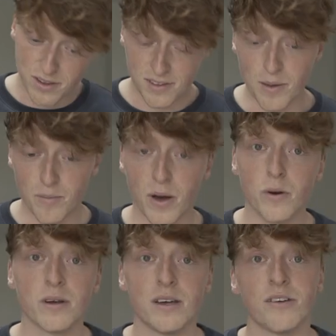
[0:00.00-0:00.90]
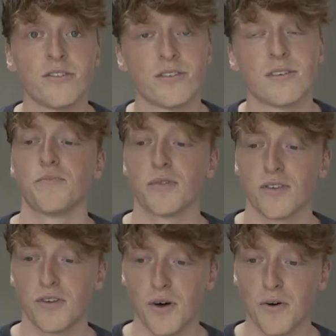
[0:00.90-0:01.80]
same boat-ish.
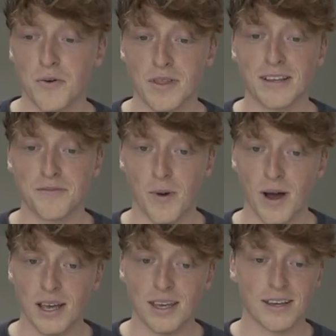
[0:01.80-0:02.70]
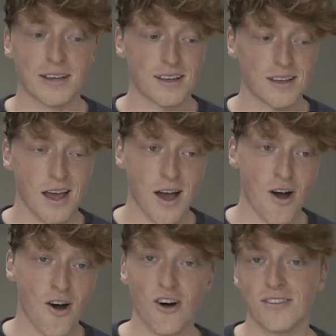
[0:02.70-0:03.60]
So that's my
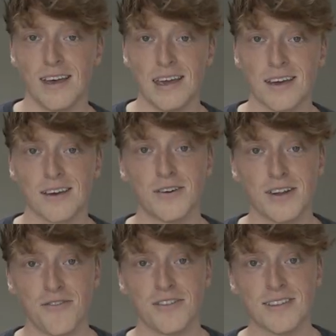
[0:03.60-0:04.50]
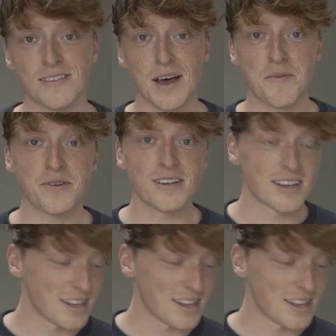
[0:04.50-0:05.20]
hot take on everything that's happened.